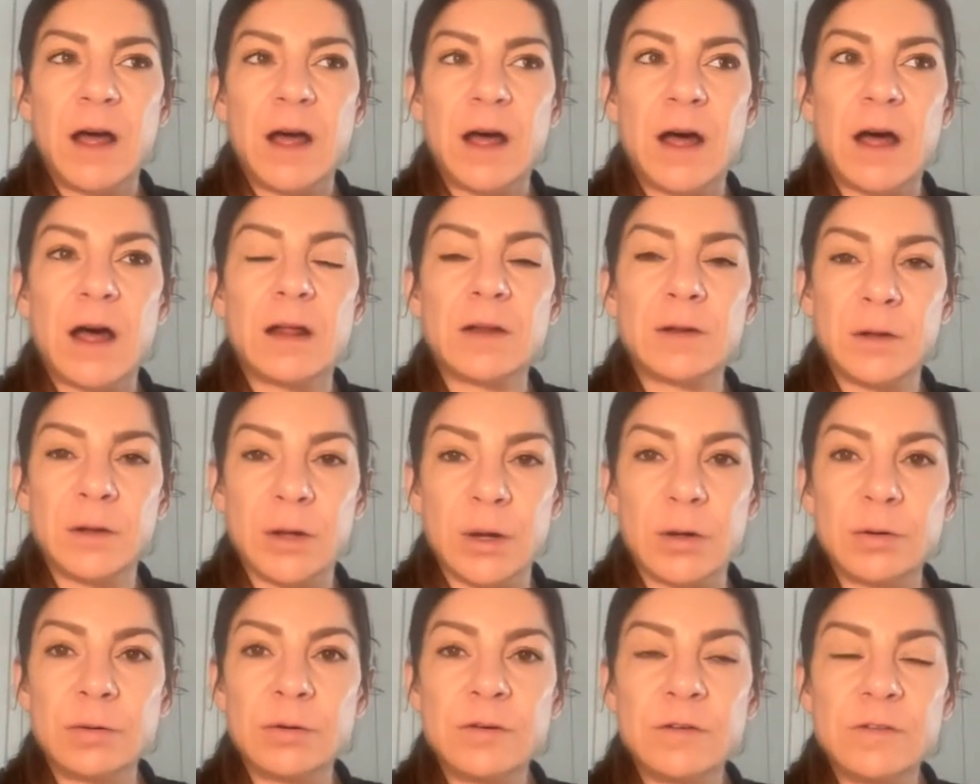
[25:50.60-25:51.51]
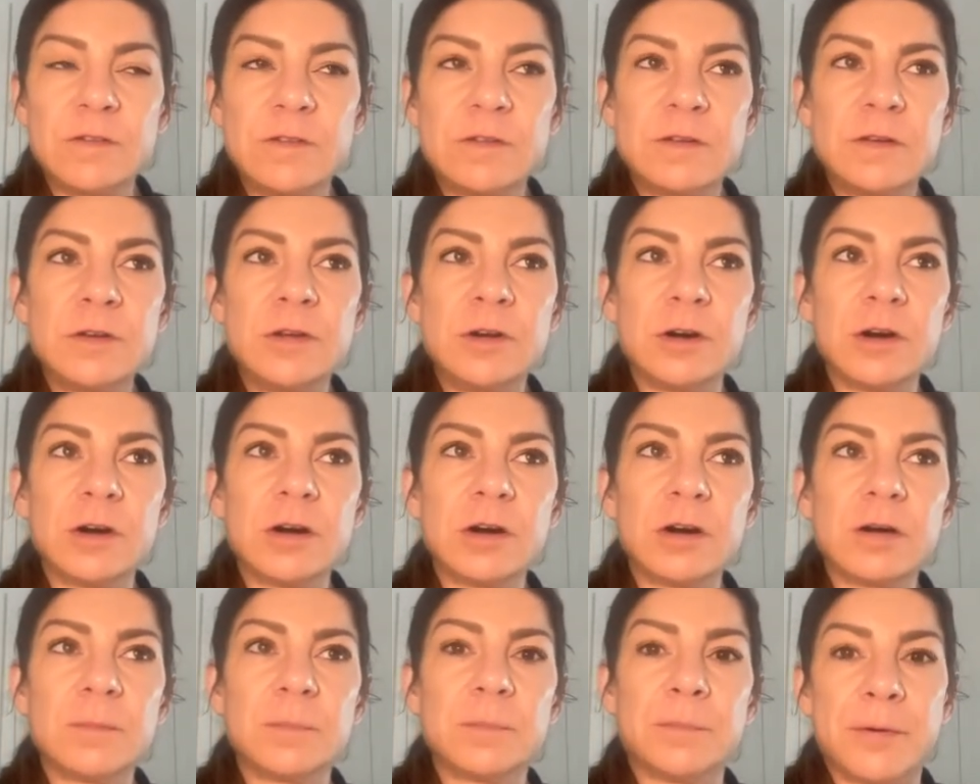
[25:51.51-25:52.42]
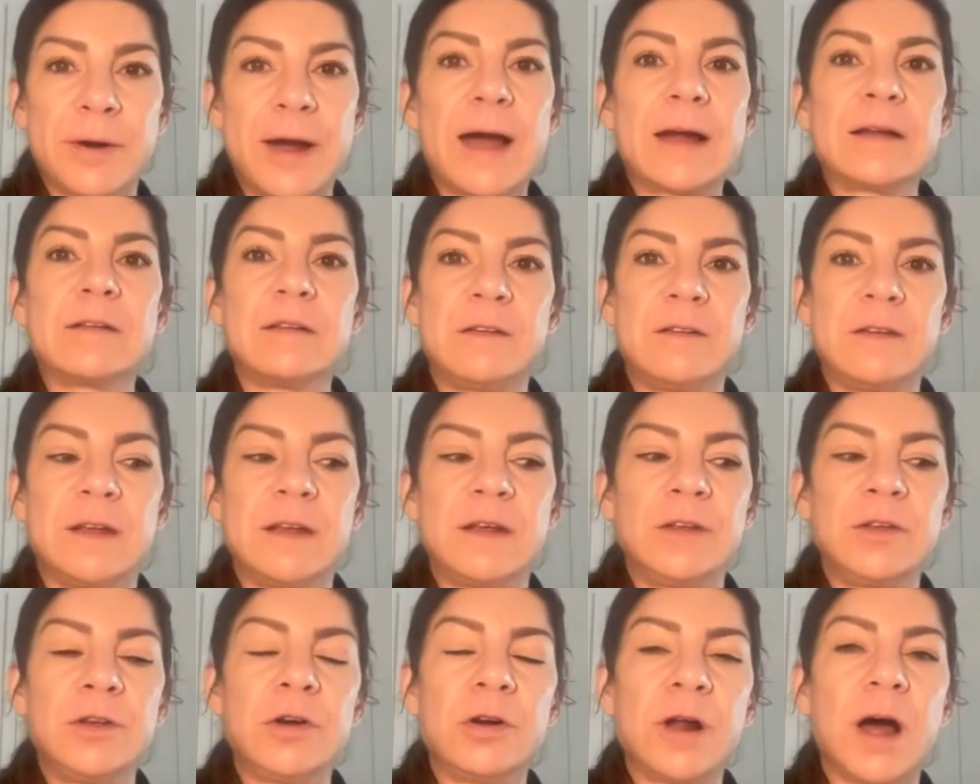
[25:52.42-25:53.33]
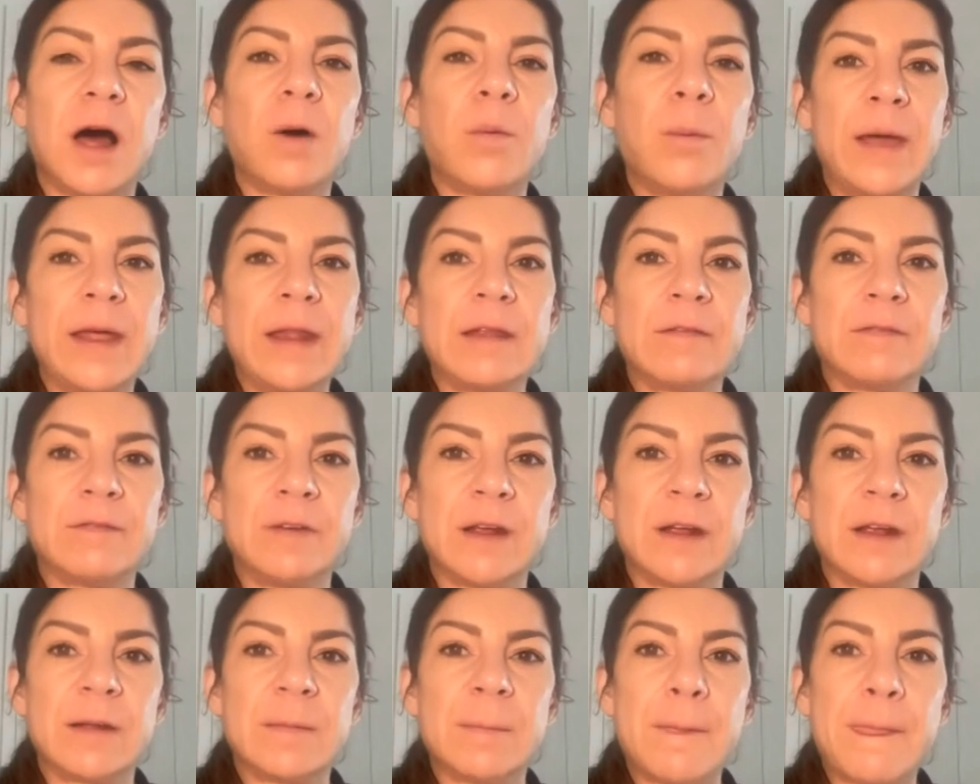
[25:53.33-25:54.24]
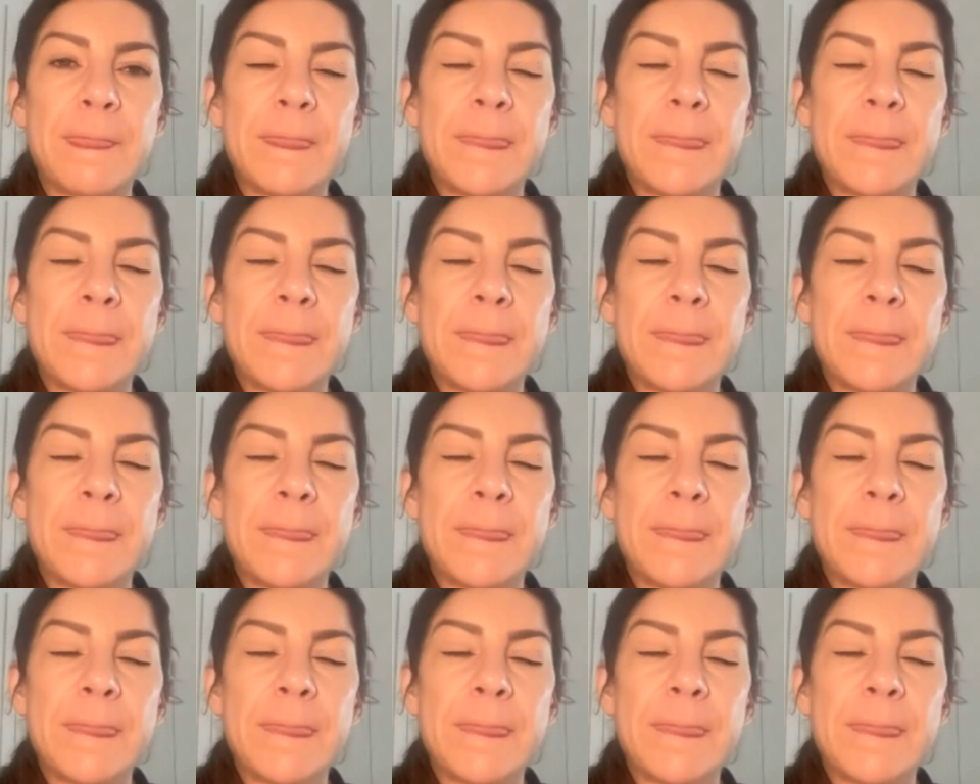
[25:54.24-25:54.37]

loads, you're practicing, you're not weightlifting.